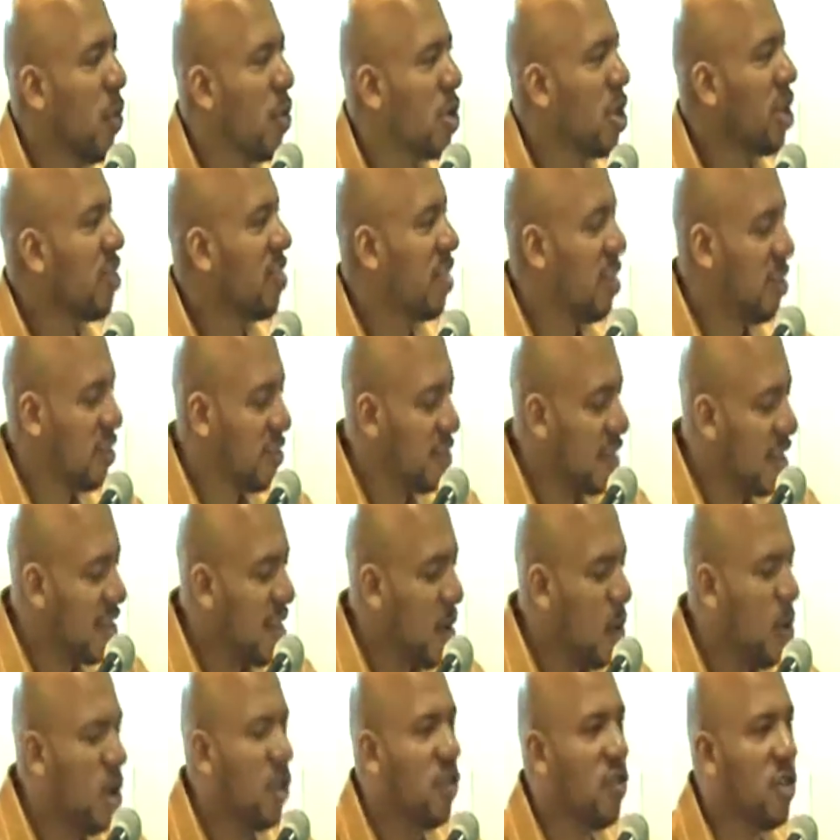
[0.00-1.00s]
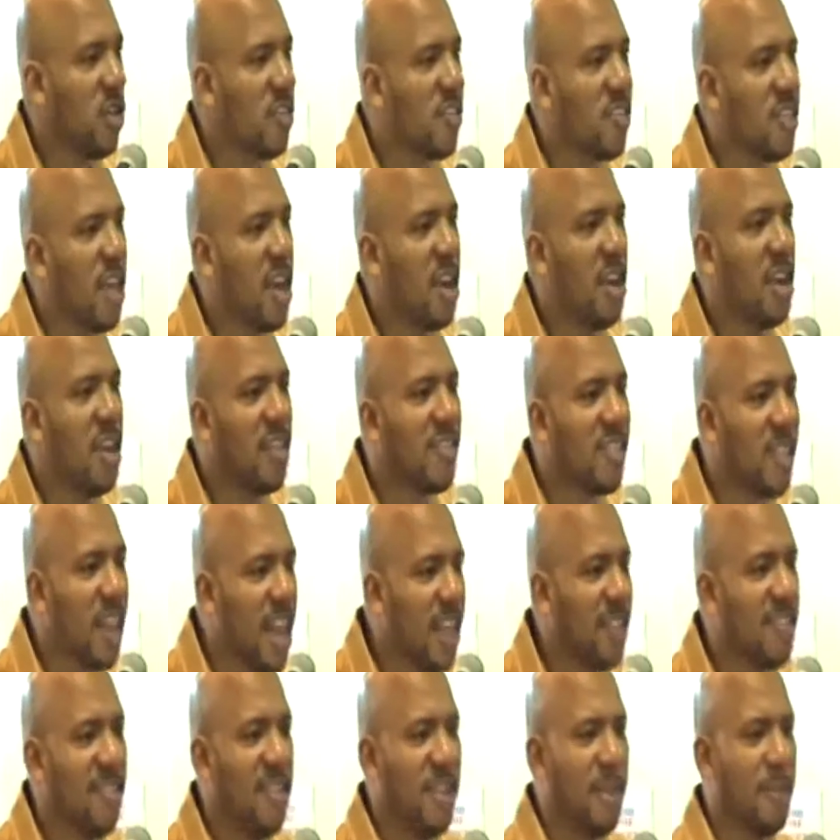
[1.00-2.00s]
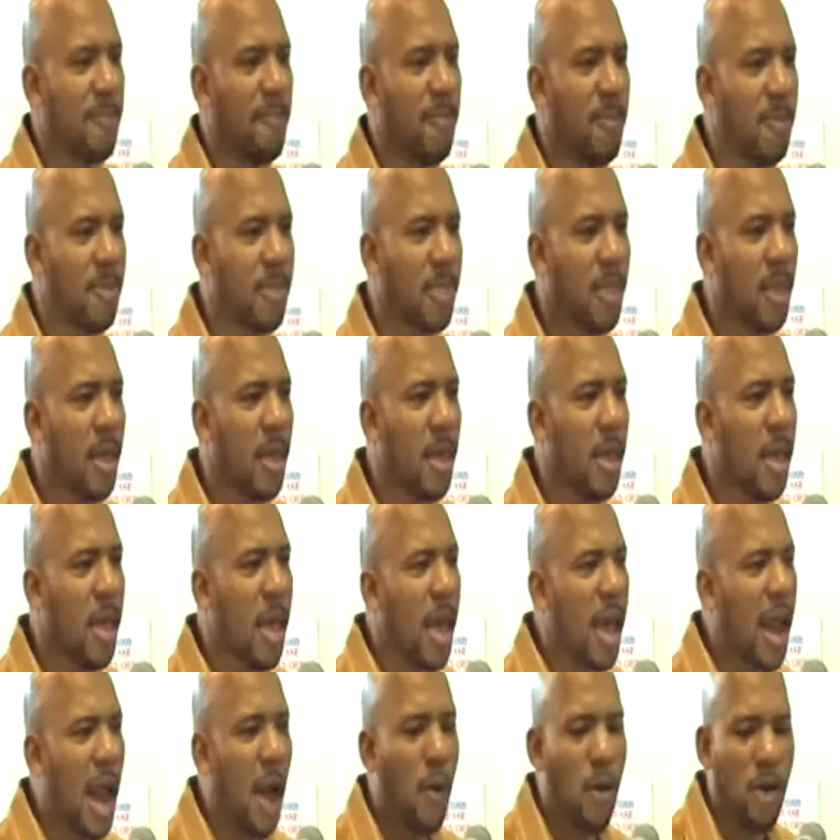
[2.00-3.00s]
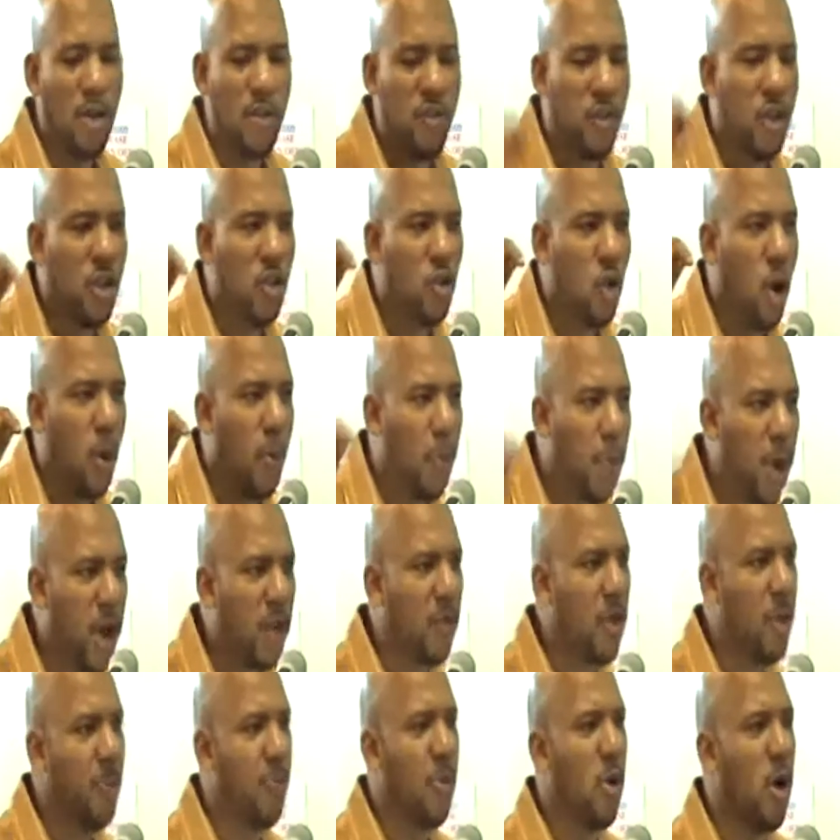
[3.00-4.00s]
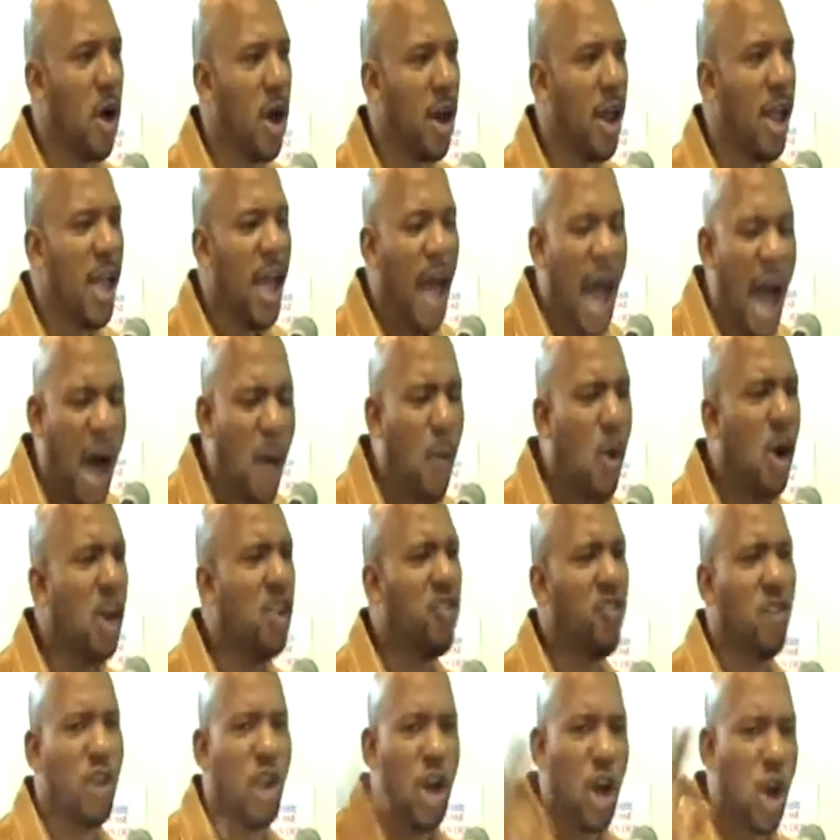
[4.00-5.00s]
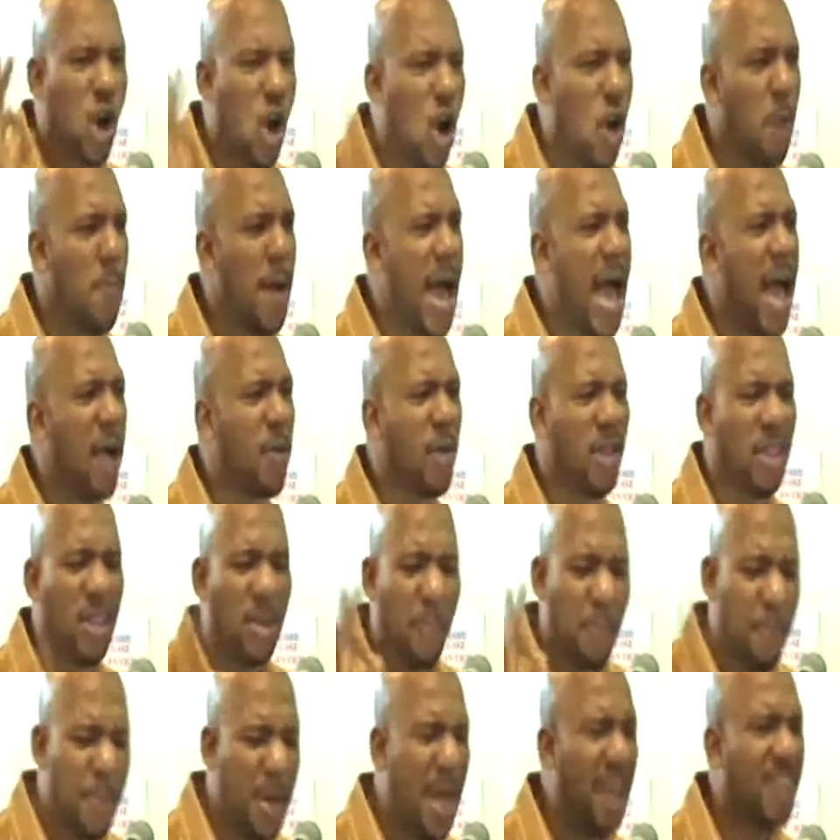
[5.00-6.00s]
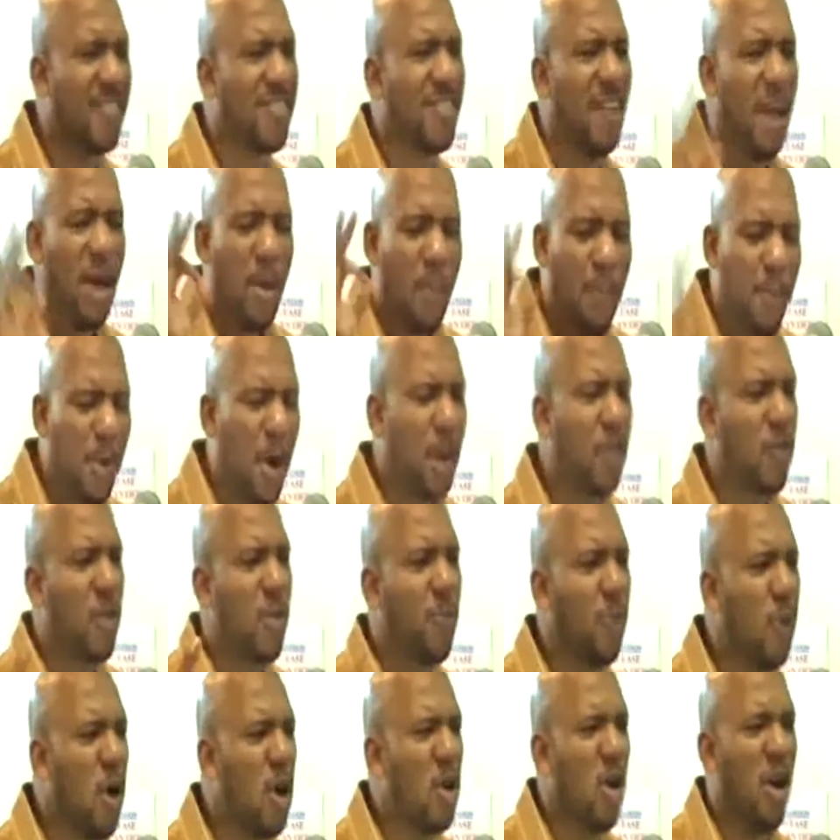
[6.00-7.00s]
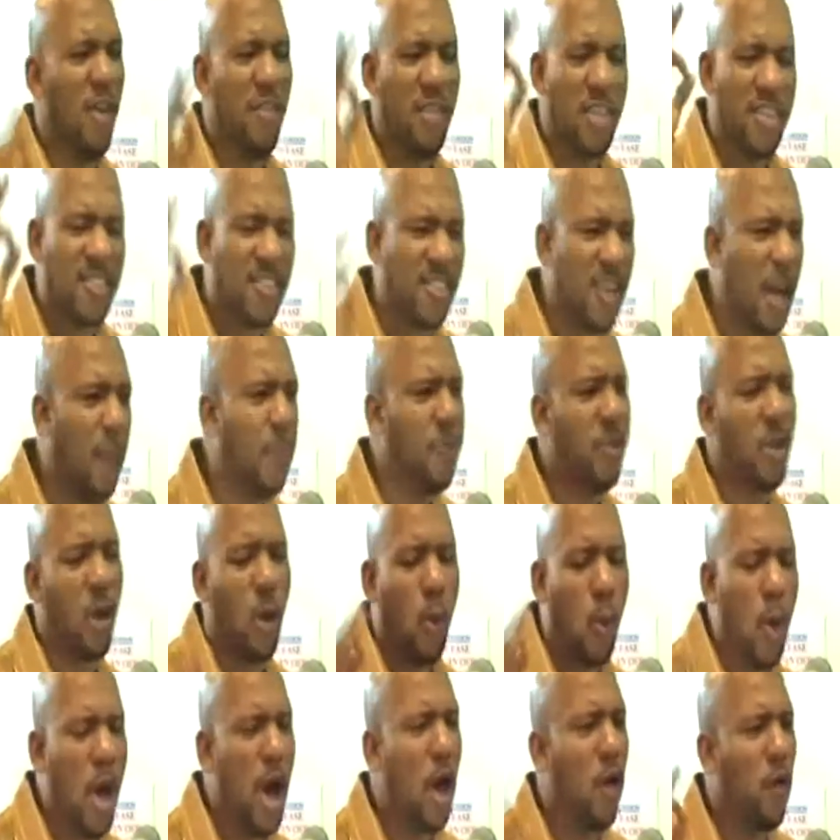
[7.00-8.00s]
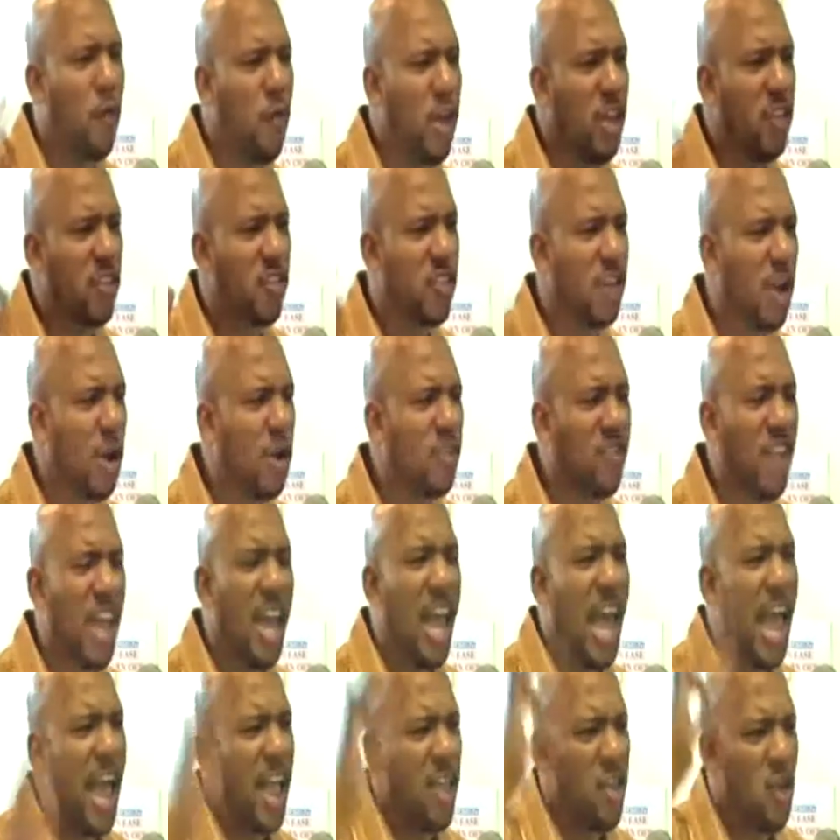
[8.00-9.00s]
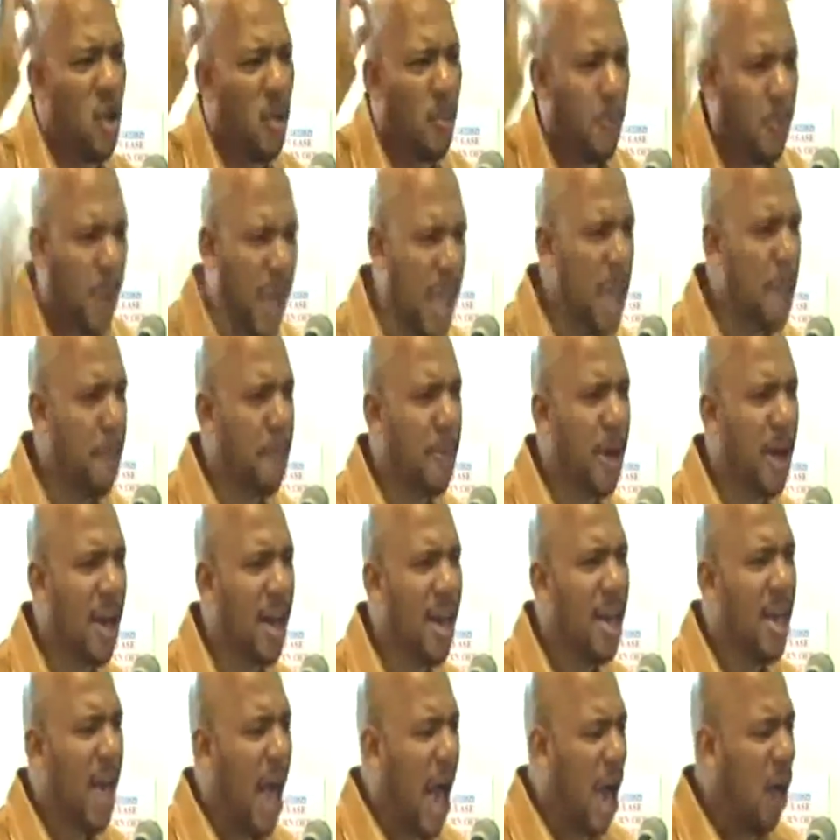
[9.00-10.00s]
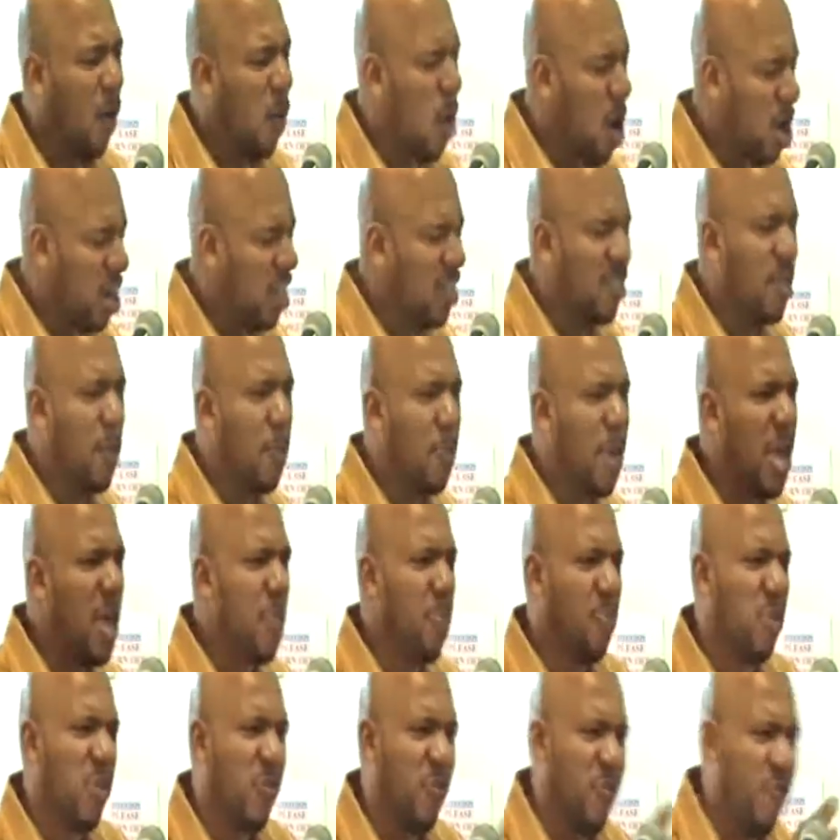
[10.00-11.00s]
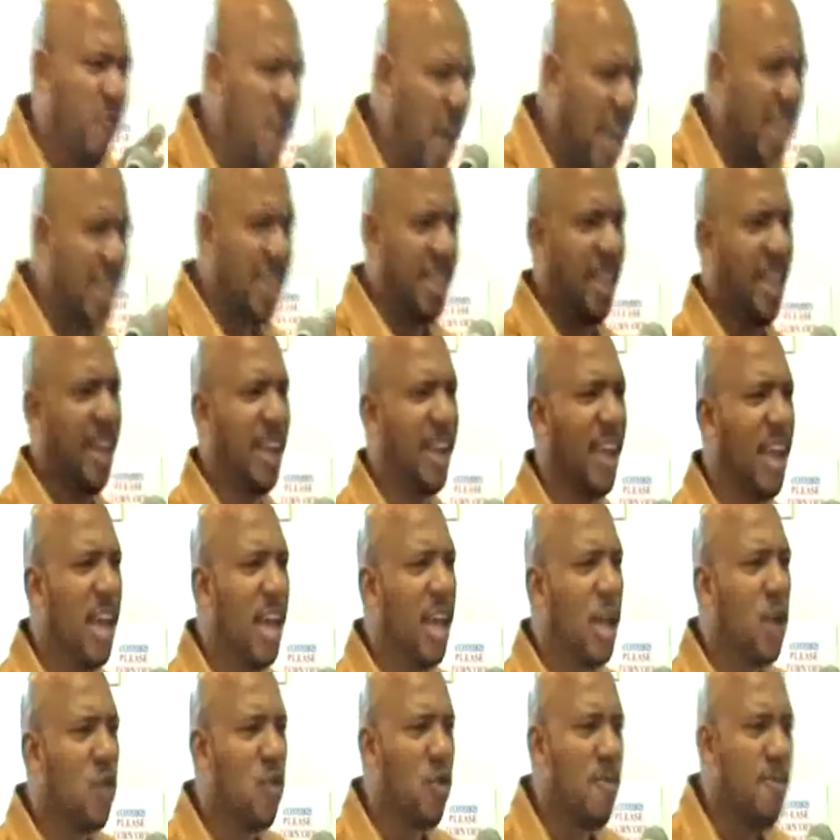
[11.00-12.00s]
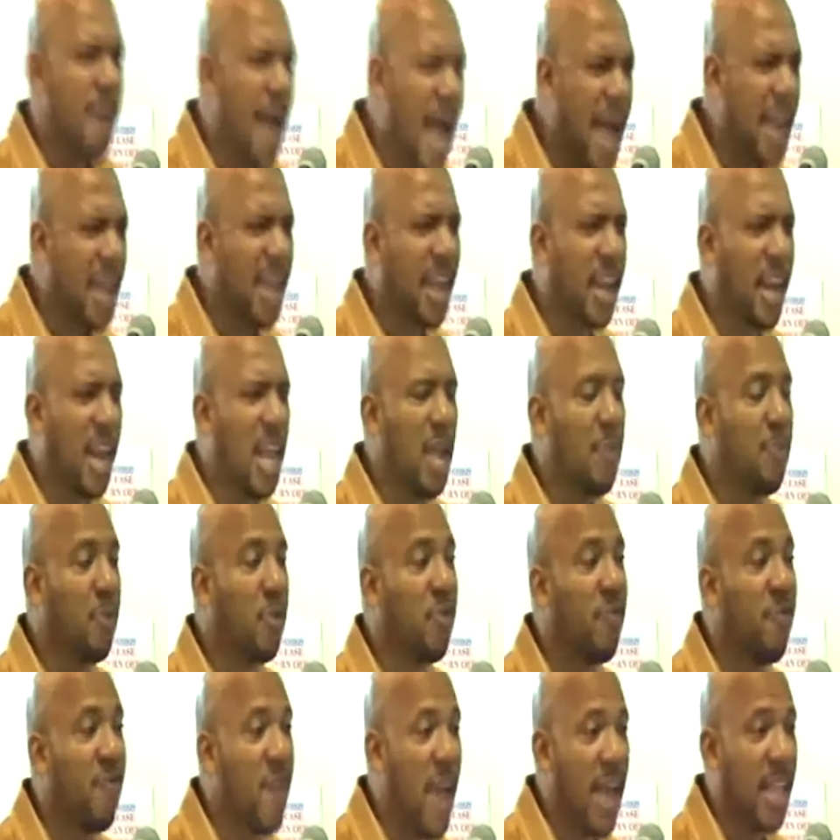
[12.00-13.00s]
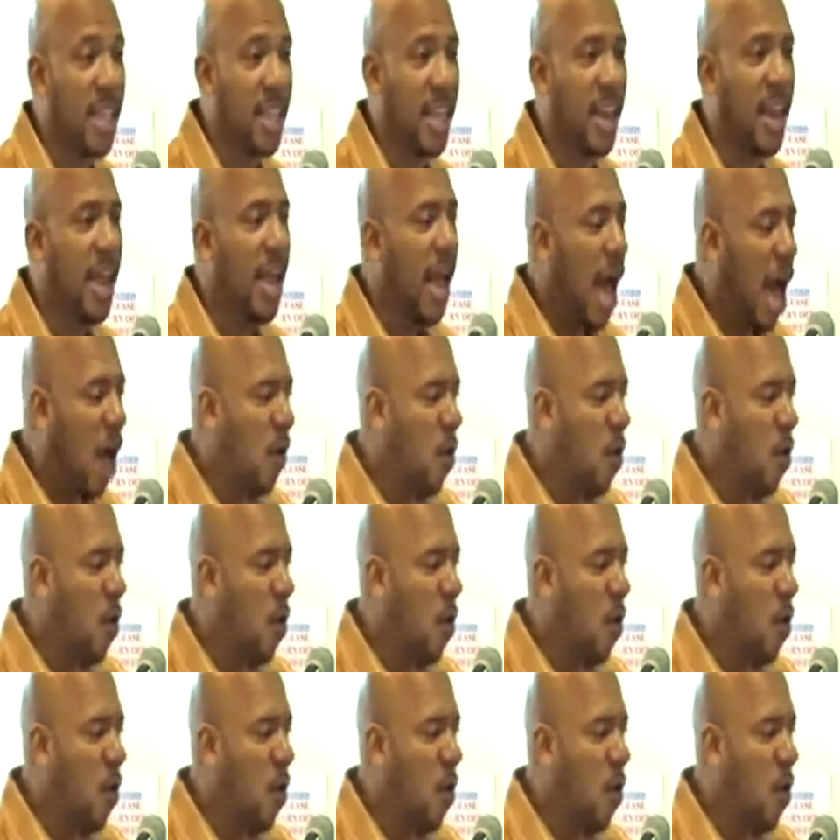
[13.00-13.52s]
When your teacher says, I want you to study this lesson, and I want you to do a book report, I want you to go back with the best book report on the subject, well-researched, and your paper, I want it to be perfected, grammatically perfected.